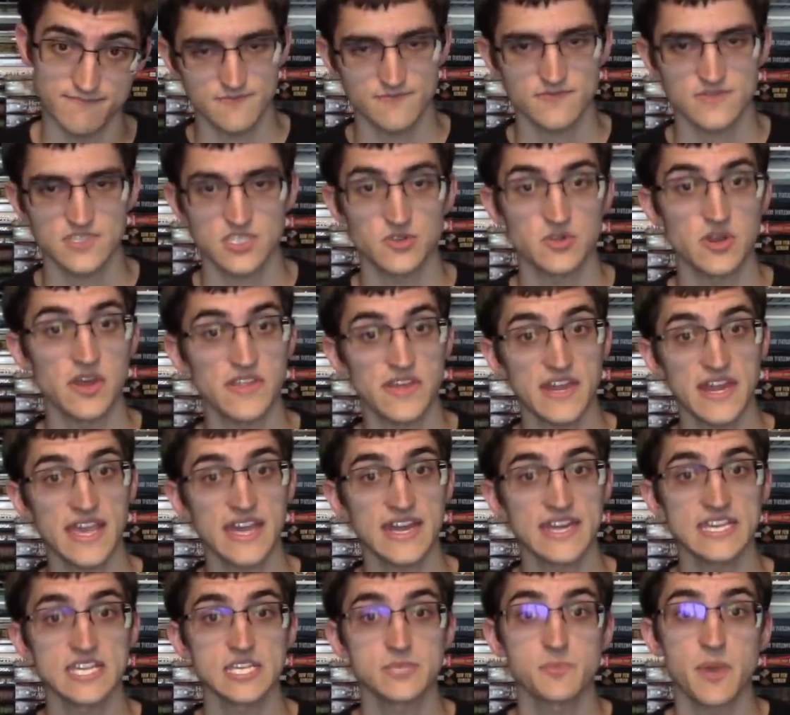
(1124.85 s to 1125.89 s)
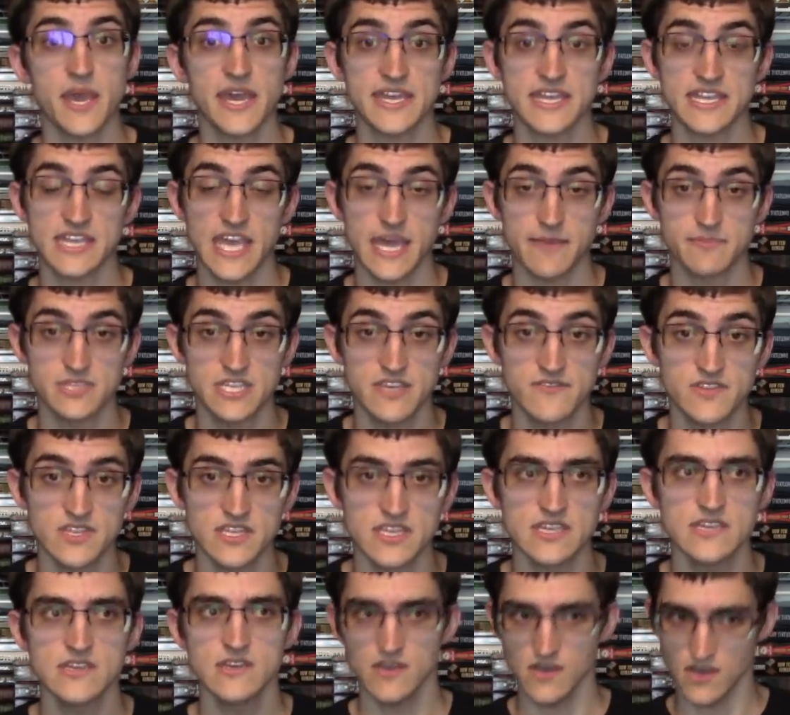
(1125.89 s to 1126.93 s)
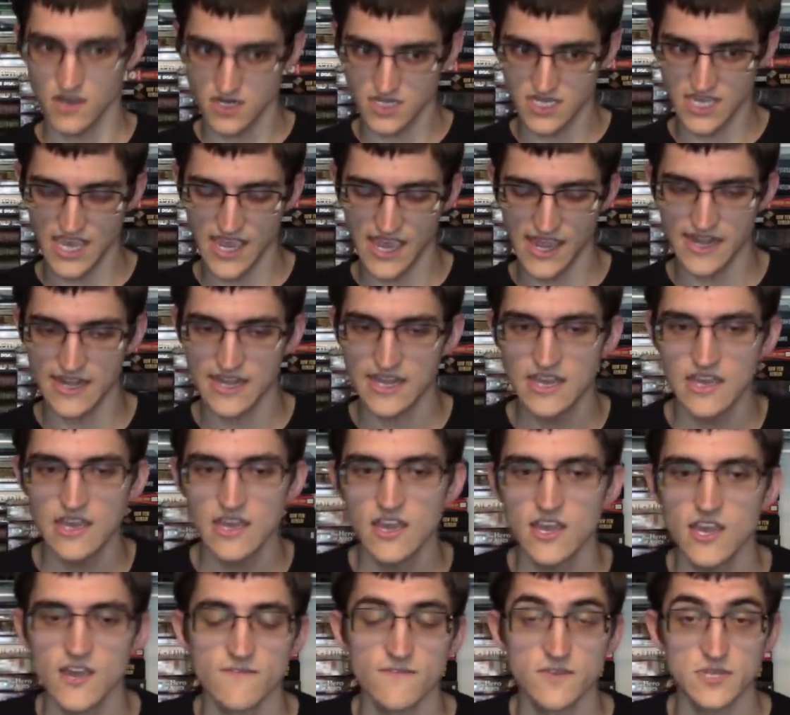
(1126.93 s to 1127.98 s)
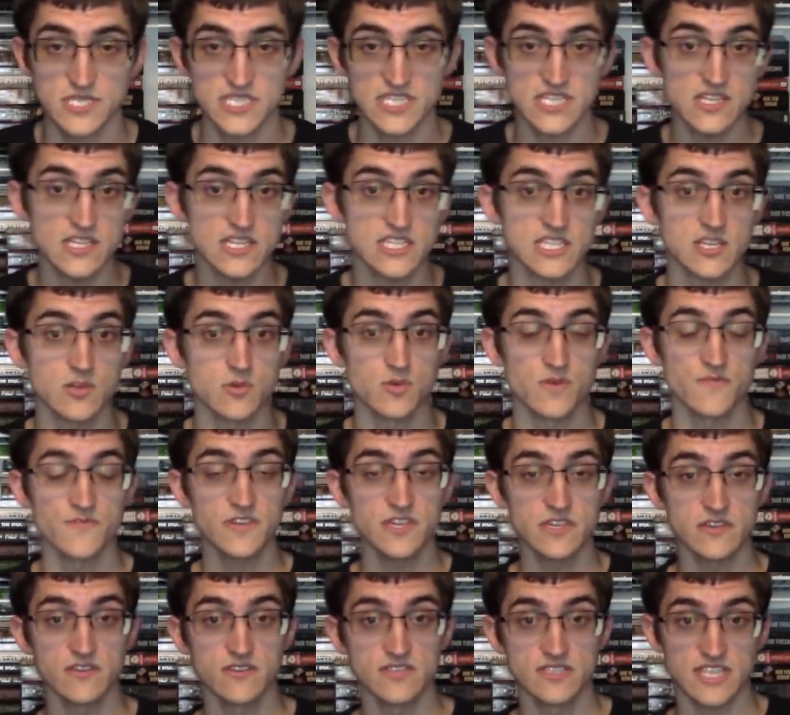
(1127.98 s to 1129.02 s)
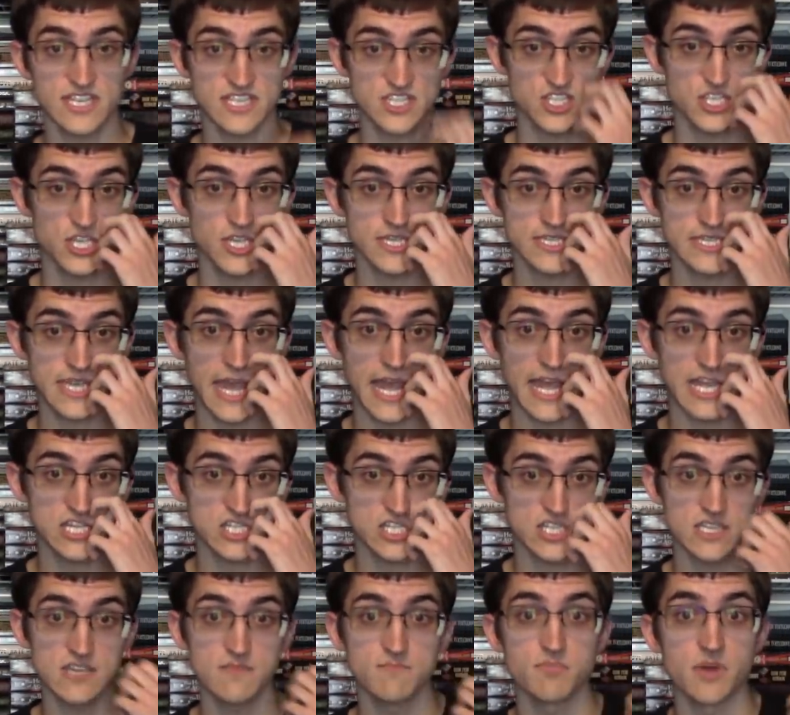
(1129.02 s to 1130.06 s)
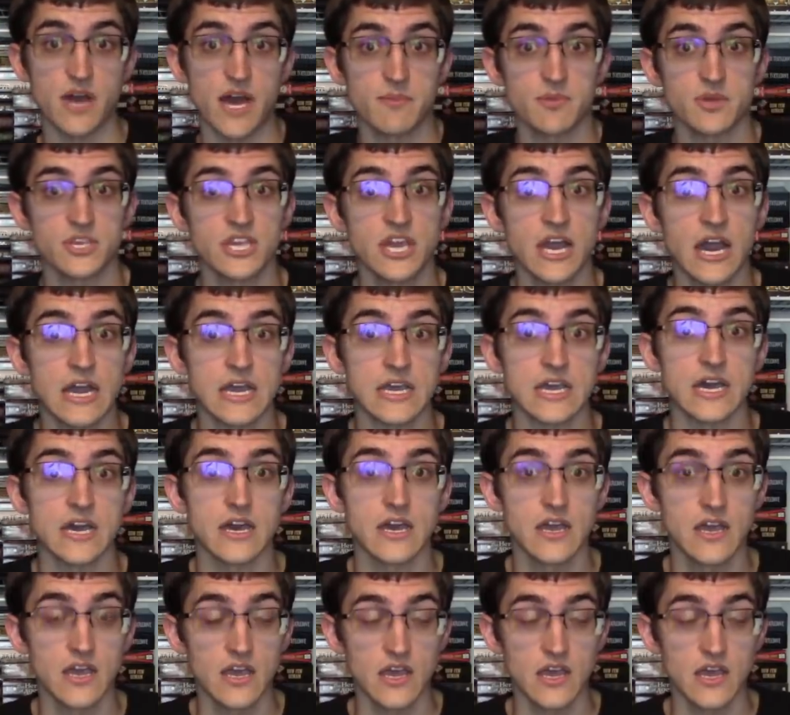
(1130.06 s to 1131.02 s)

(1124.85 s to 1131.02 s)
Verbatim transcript: So now that Anna is back in captivity, again, Vasilisa reveals that she is actually Baba Yaga.